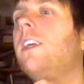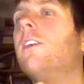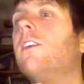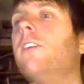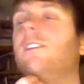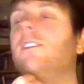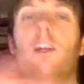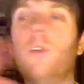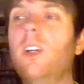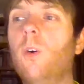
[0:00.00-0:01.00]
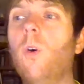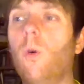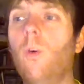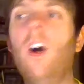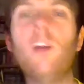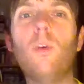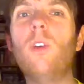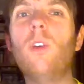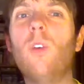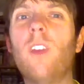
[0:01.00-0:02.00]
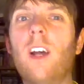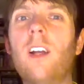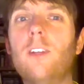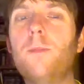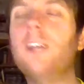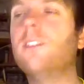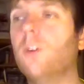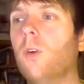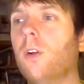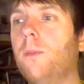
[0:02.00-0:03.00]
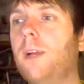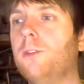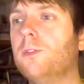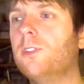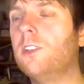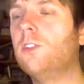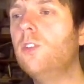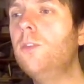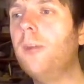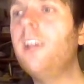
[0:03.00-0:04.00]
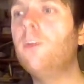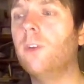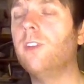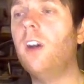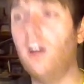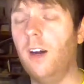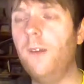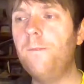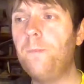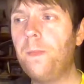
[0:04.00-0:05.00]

ingredients. Yeah, I'd want it all. I want all of that, and I expect it all of the ploughman's lunch. The 2 main ones are